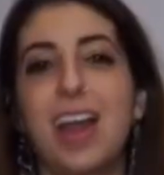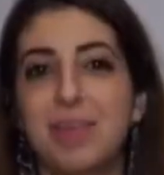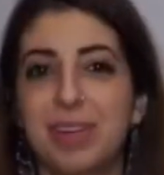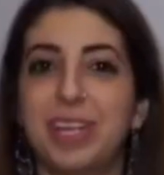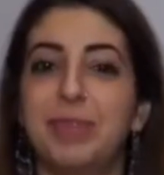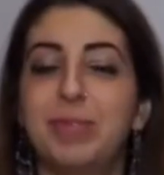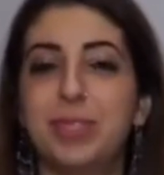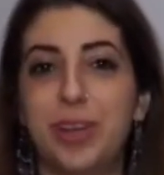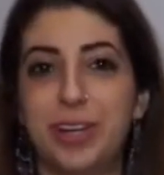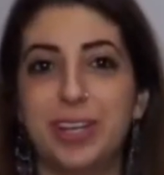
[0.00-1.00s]
Hi, my name
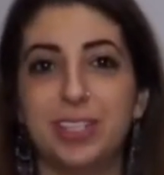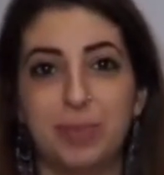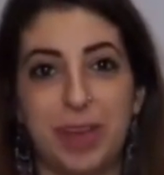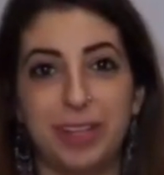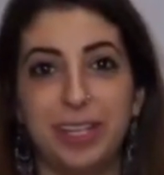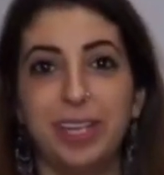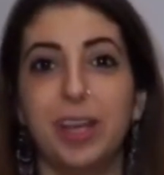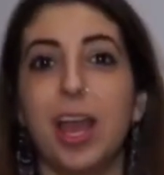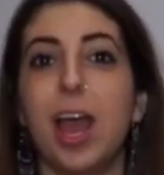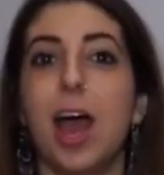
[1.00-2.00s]
is Narnes Smiley.
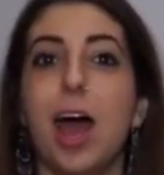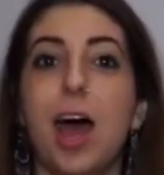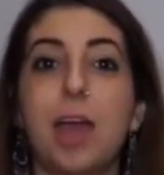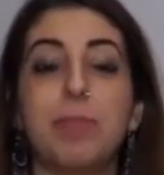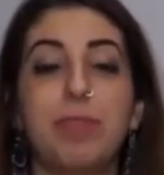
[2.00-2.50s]
I'm